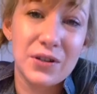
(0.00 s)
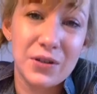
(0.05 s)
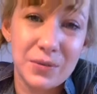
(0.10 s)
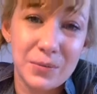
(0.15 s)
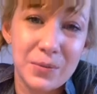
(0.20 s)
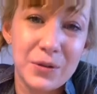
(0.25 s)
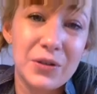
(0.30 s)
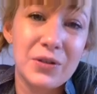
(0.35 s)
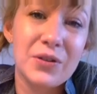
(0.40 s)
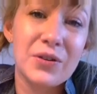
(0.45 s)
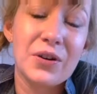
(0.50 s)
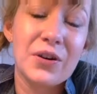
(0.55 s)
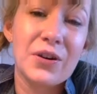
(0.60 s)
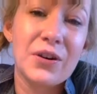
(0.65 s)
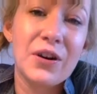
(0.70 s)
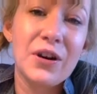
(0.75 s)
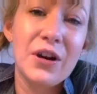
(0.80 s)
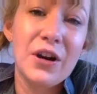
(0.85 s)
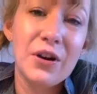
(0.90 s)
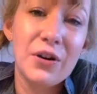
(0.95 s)

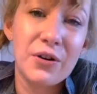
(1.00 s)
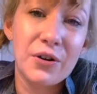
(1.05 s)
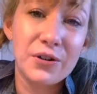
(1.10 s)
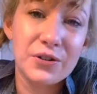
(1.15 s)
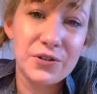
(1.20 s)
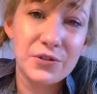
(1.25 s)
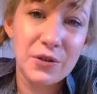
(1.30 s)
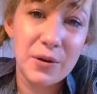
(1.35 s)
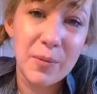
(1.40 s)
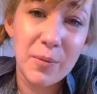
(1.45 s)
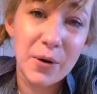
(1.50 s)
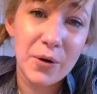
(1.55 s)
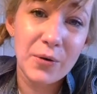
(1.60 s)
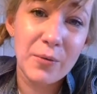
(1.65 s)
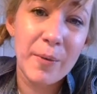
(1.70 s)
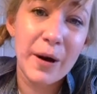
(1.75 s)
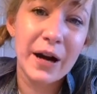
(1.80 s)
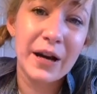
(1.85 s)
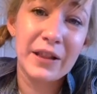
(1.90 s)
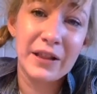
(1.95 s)
computer or to a
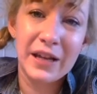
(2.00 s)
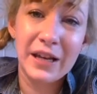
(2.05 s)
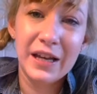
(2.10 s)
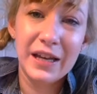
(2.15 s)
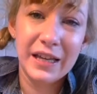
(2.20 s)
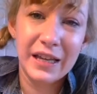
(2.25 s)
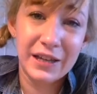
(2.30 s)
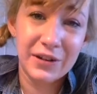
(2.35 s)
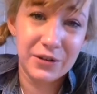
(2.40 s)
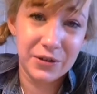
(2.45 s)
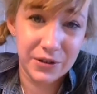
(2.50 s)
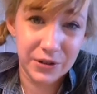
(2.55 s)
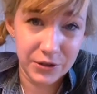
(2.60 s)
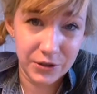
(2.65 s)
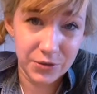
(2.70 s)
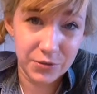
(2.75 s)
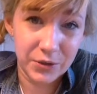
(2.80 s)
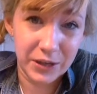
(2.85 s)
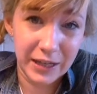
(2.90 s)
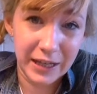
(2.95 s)
mobile in order
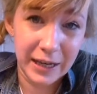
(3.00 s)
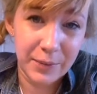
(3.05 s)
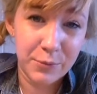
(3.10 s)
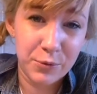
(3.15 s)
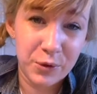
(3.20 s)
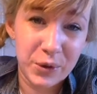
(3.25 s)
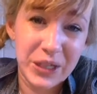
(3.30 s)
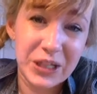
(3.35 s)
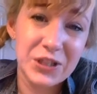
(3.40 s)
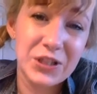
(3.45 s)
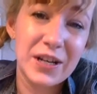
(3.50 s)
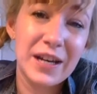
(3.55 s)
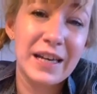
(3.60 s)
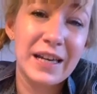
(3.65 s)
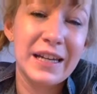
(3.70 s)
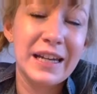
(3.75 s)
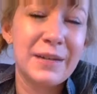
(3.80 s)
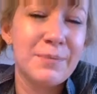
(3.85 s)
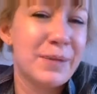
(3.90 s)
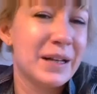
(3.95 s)
to really appreciate it.